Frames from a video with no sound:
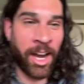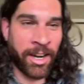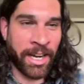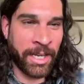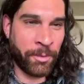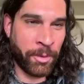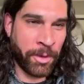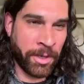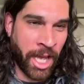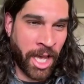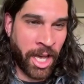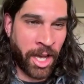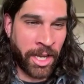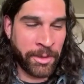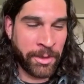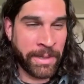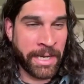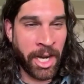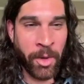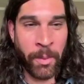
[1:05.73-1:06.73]
right,
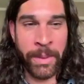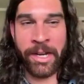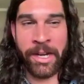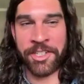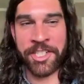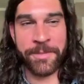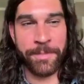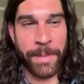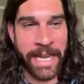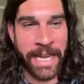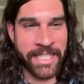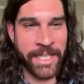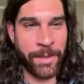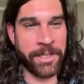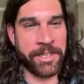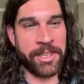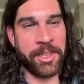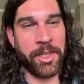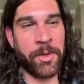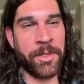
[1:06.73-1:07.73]
here we are. We are spiked up
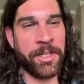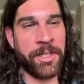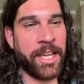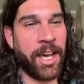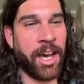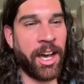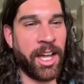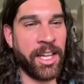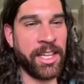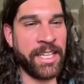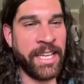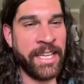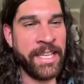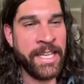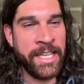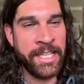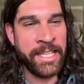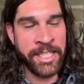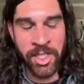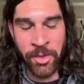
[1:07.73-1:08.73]
with Lauren Cawley.
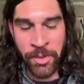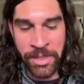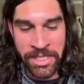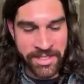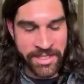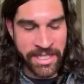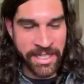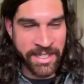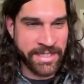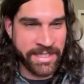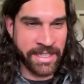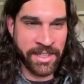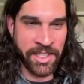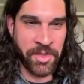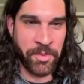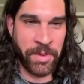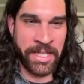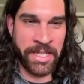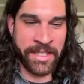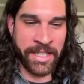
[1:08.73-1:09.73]
We decided to take
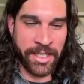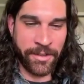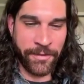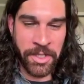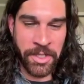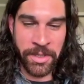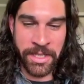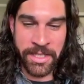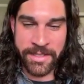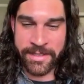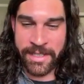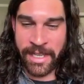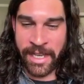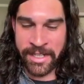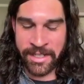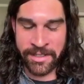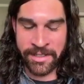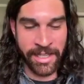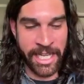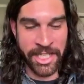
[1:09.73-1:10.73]
this week's interview
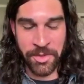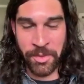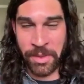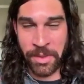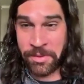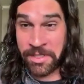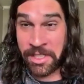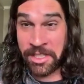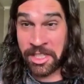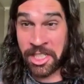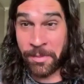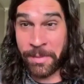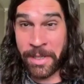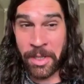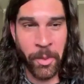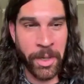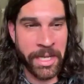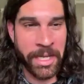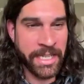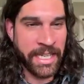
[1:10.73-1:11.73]
inside because last week was a little bit
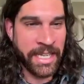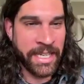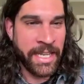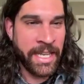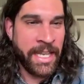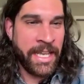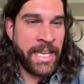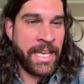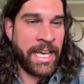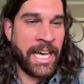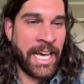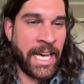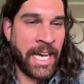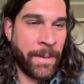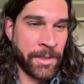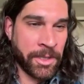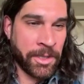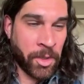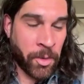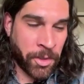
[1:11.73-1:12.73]
windy.
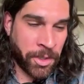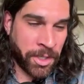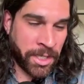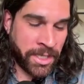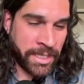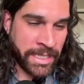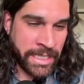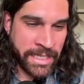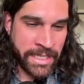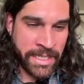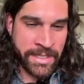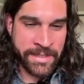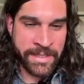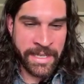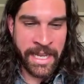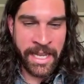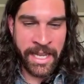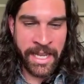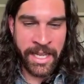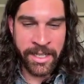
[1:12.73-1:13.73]
Lauren is
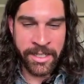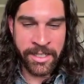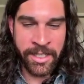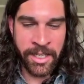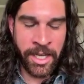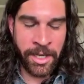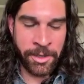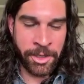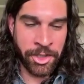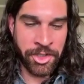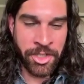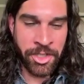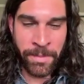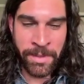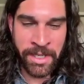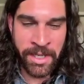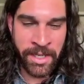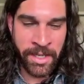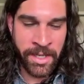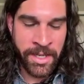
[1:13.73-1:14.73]
a
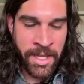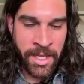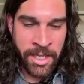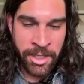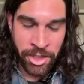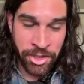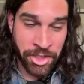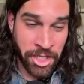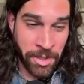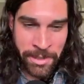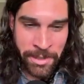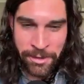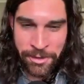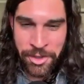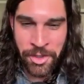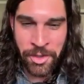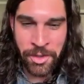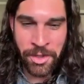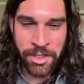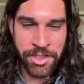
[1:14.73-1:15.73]
contributor
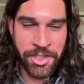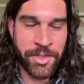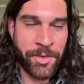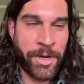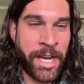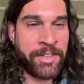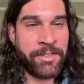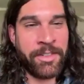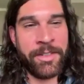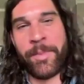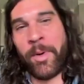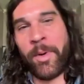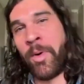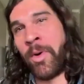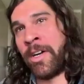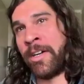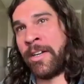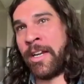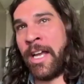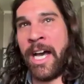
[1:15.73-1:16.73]
to the Strata
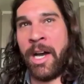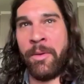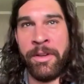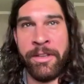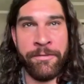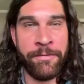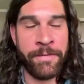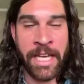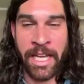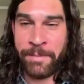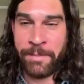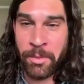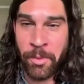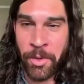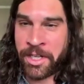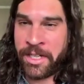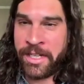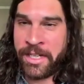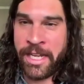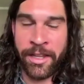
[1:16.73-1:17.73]
Report. We've kind of been
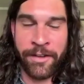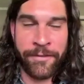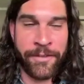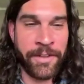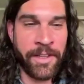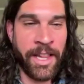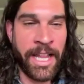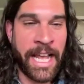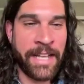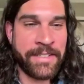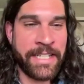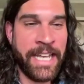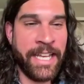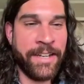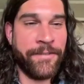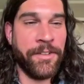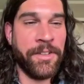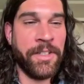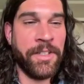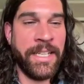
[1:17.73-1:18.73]
working together for the last
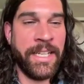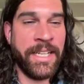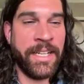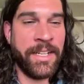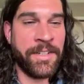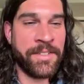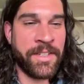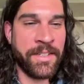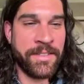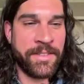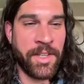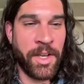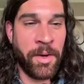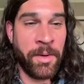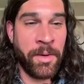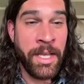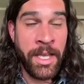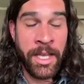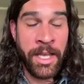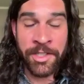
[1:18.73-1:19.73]
handful of years, and
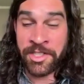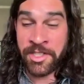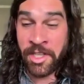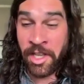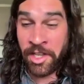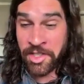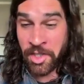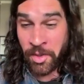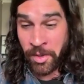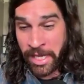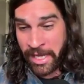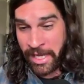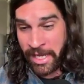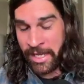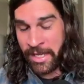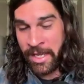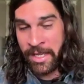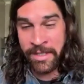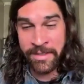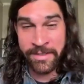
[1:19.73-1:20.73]
so she's also
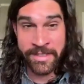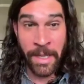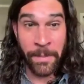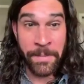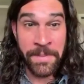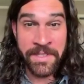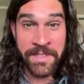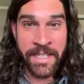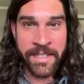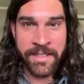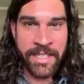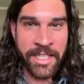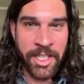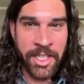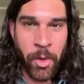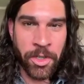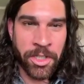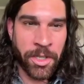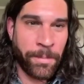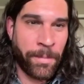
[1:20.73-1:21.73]
a sub 60
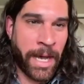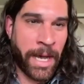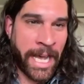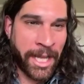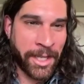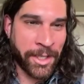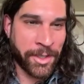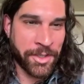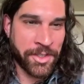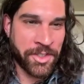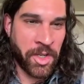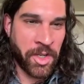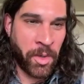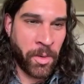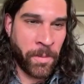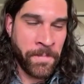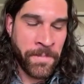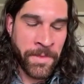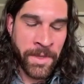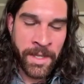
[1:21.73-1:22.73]
quarter miler.
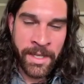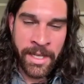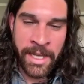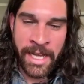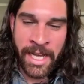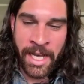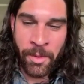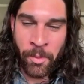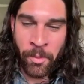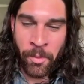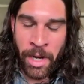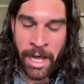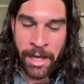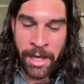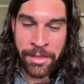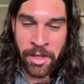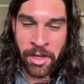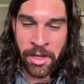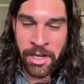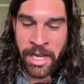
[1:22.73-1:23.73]
So I
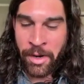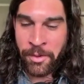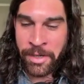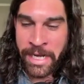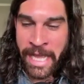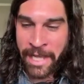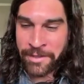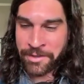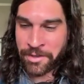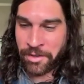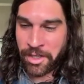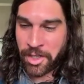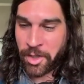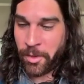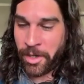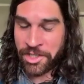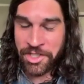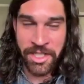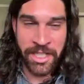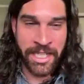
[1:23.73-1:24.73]
thought I would ask her the
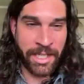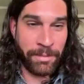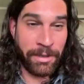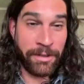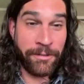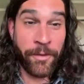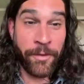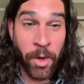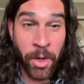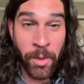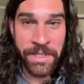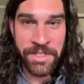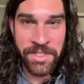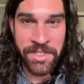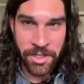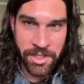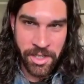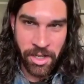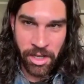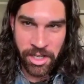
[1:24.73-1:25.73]
question here before we
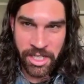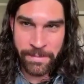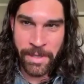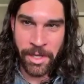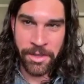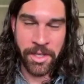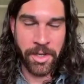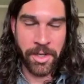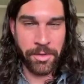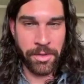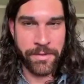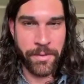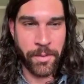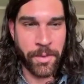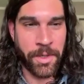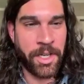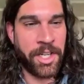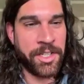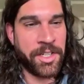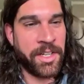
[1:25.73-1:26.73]
start talking about the girls
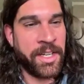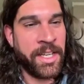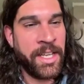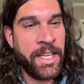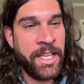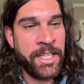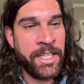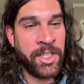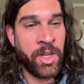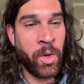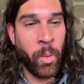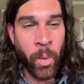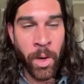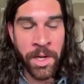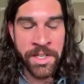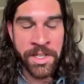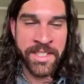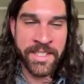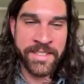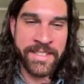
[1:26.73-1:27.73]
400.
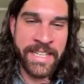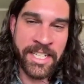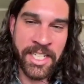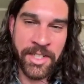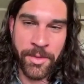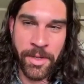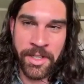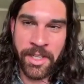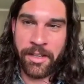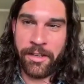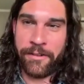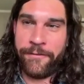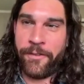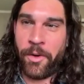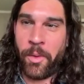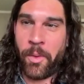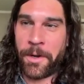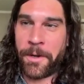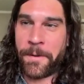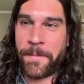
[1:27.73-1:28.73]
What does it take to run a good
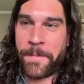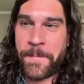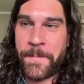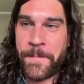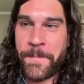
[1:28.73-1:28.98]
four?